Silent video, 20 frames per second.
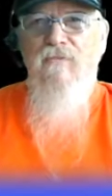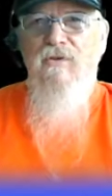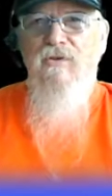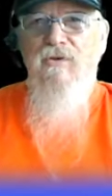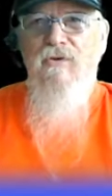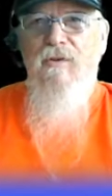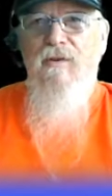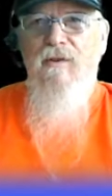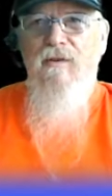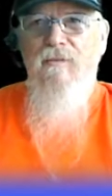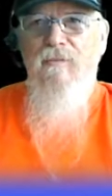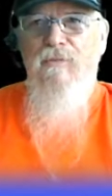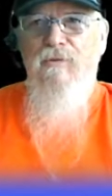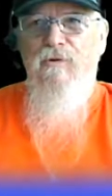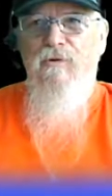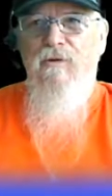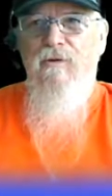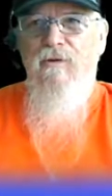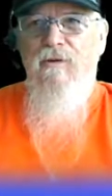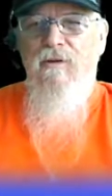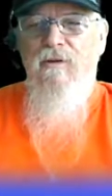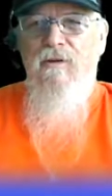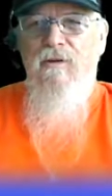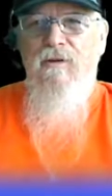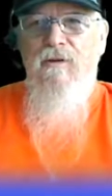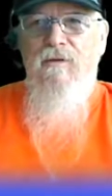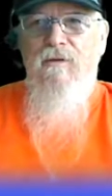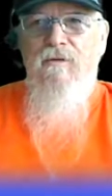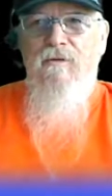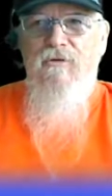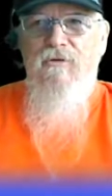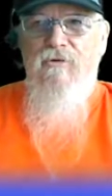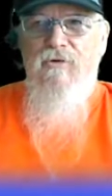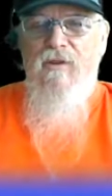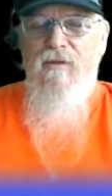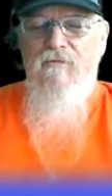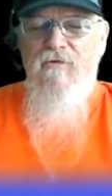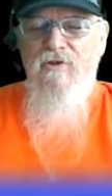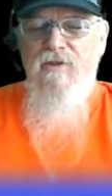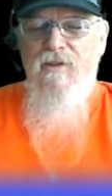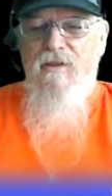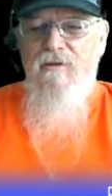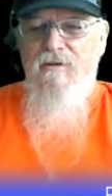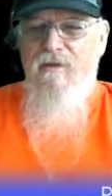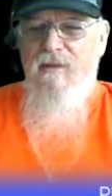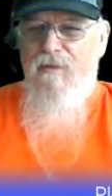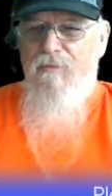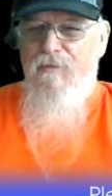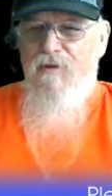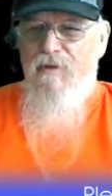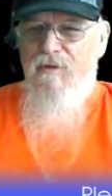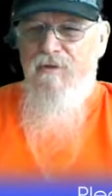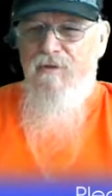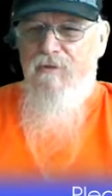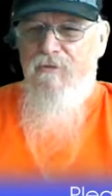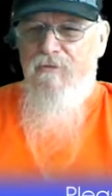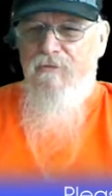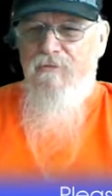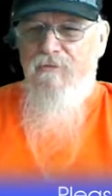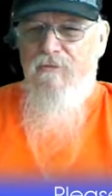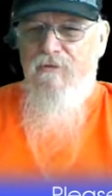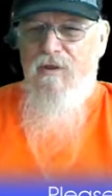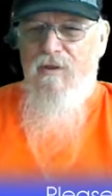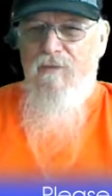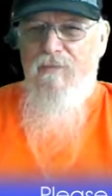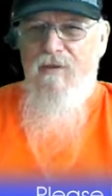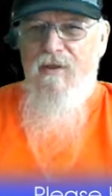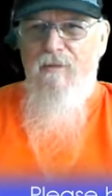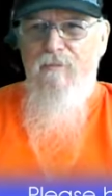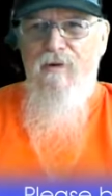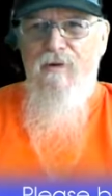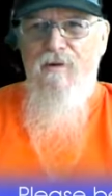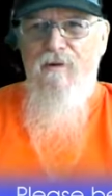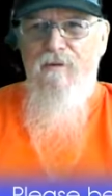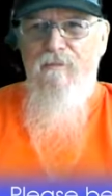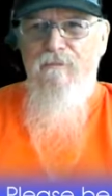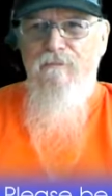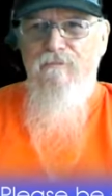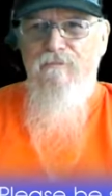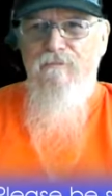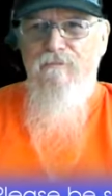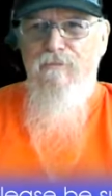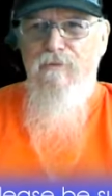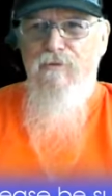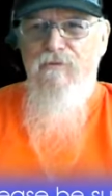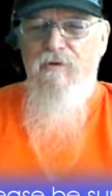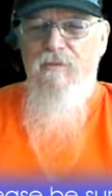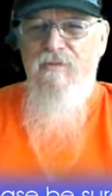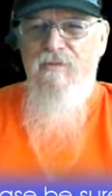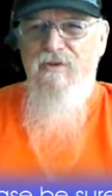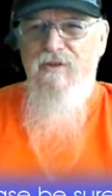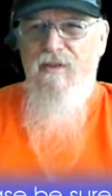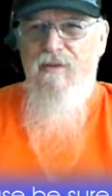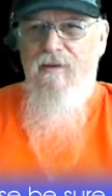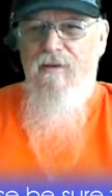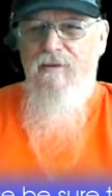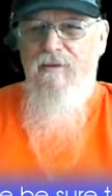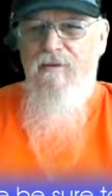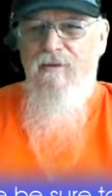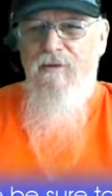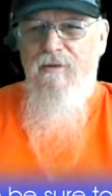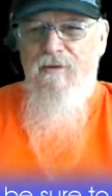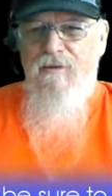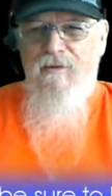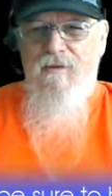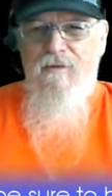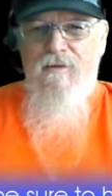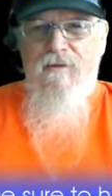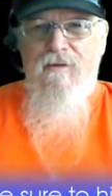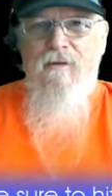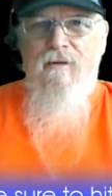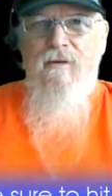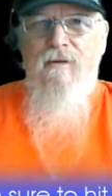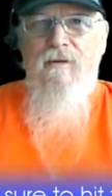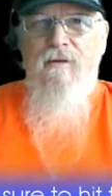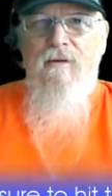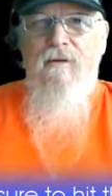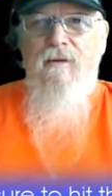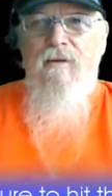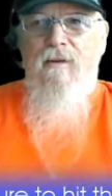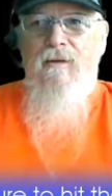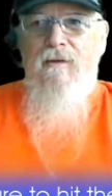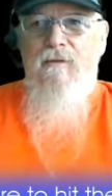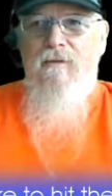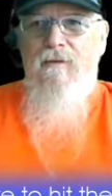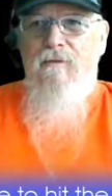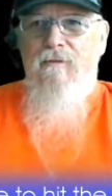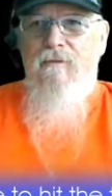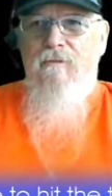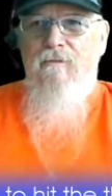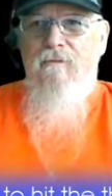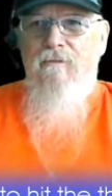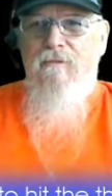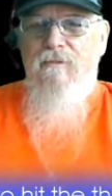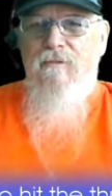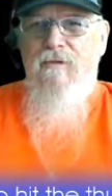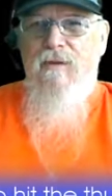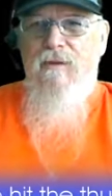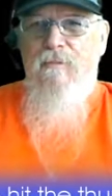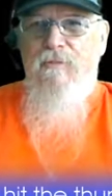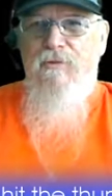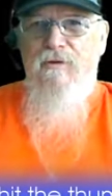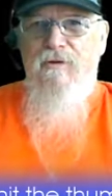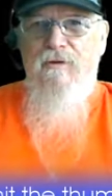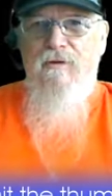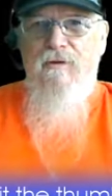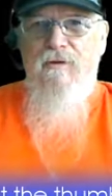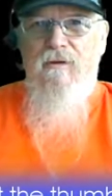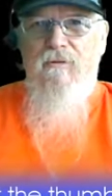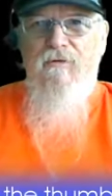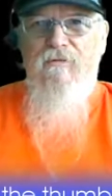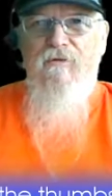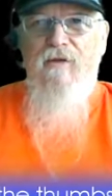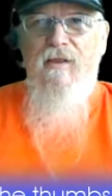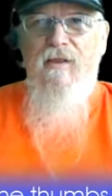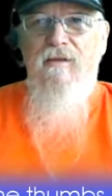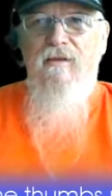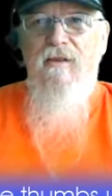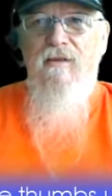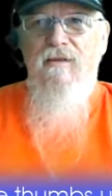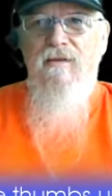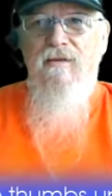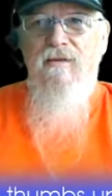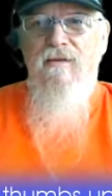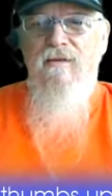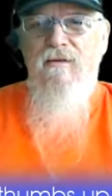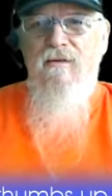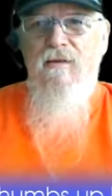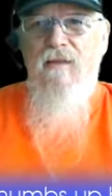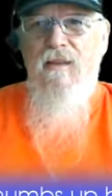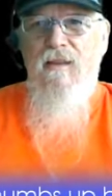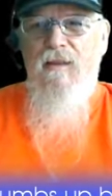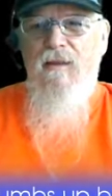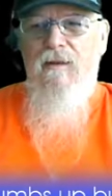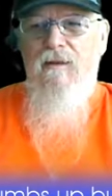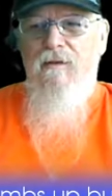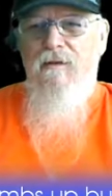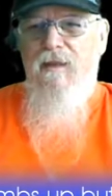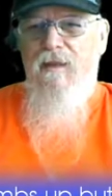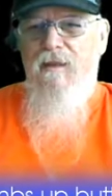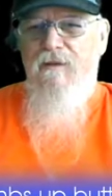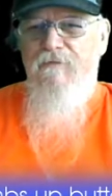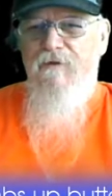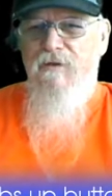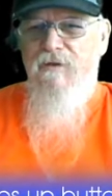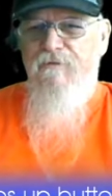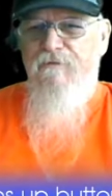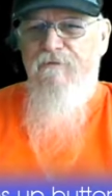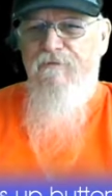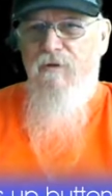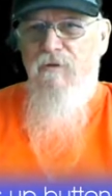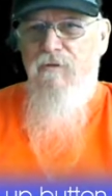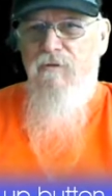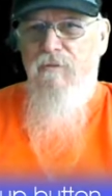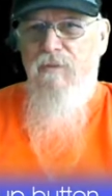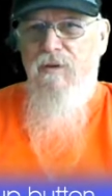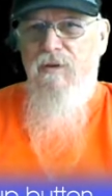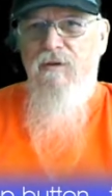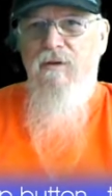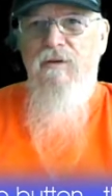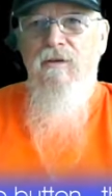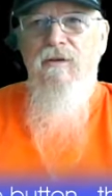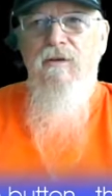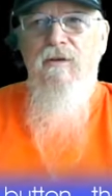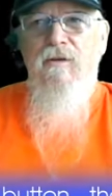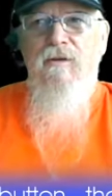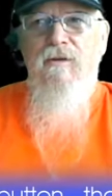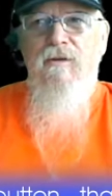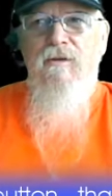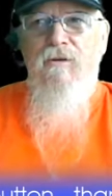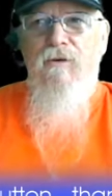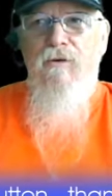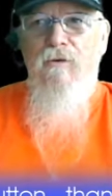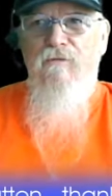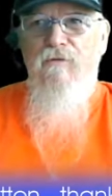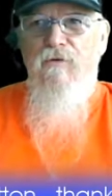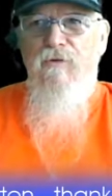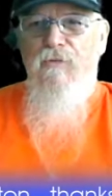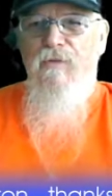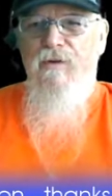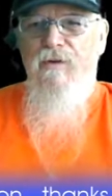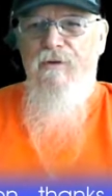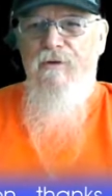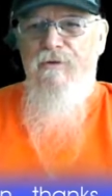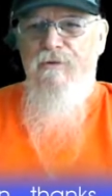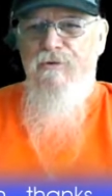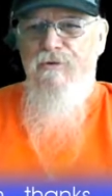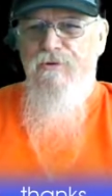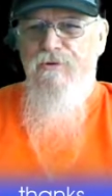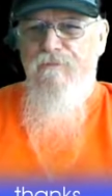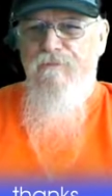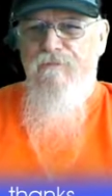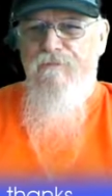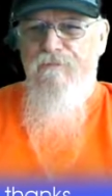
So I had to pull the driver's side cabinets out, top and bottom, move them aside, and then I put Reflectix and 1/2-inch foam over the windows